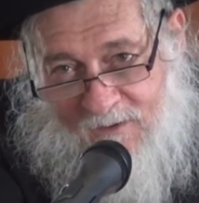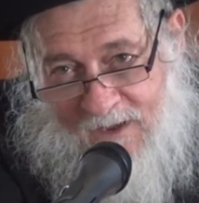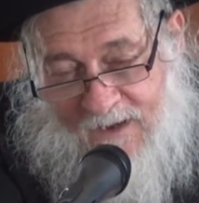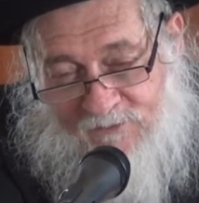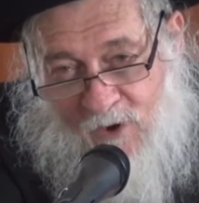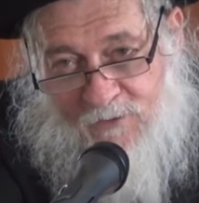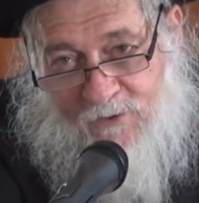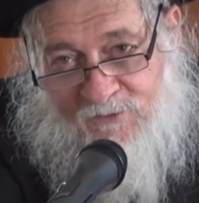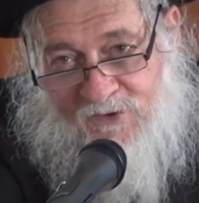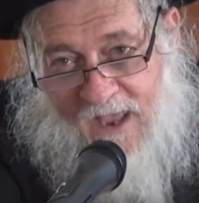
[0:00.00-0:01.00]
And as
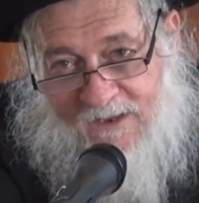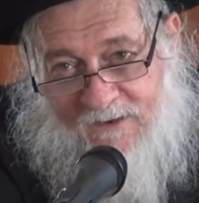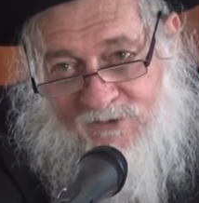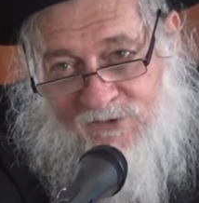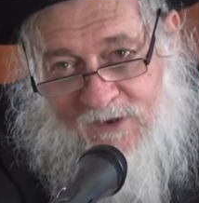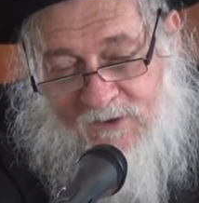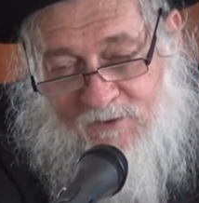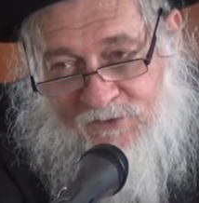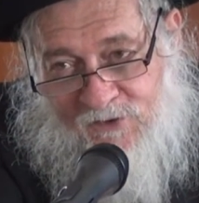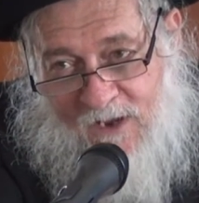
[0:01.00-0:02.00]
other Zionist
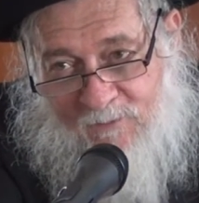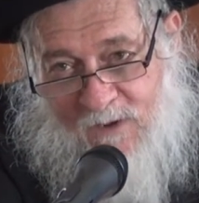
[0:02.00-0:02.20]
thinkers said,